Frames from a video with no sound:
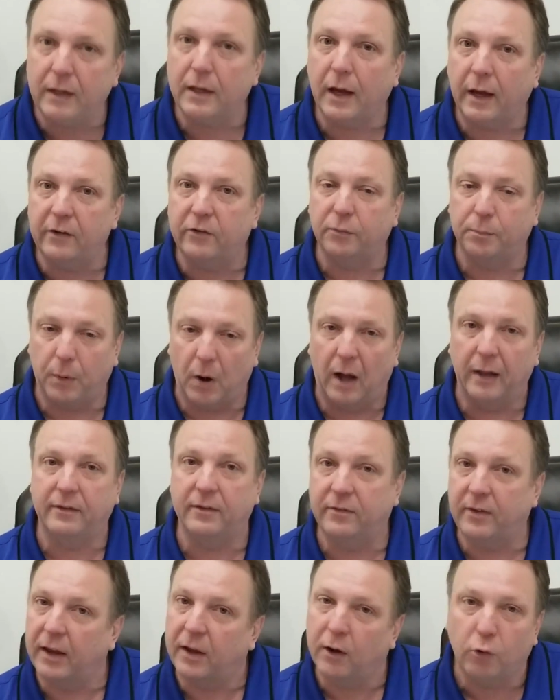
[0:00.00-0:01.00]
nice
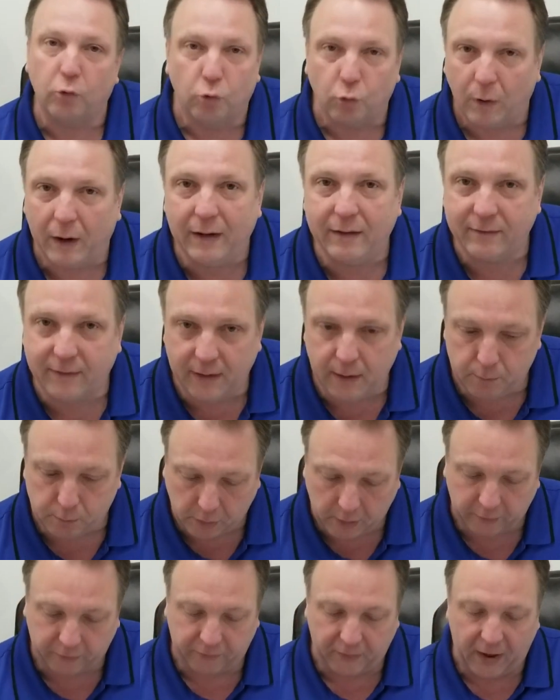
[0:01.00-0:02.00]
spot to take a great team
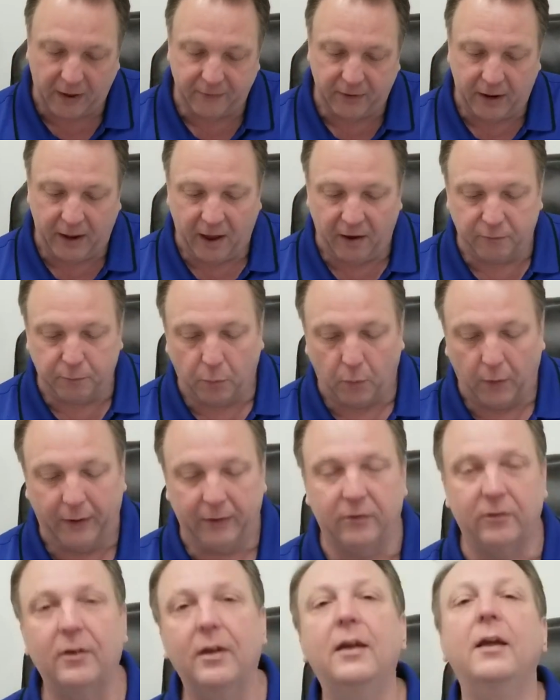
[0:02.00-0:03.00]
plus 5.5
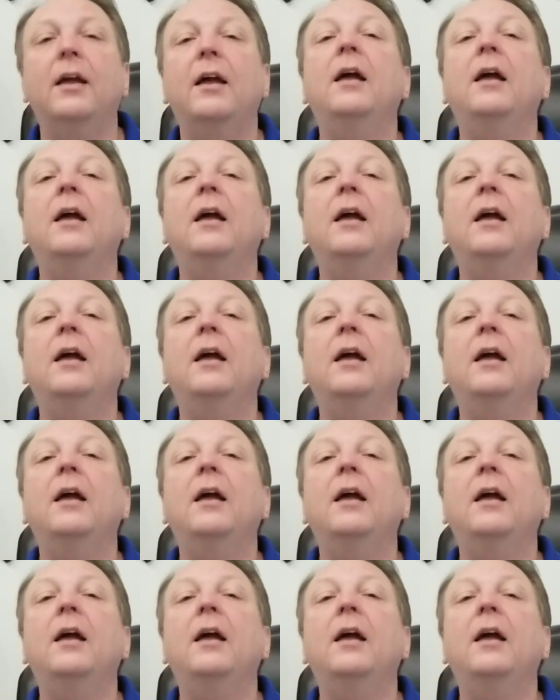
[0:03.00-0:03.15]
points.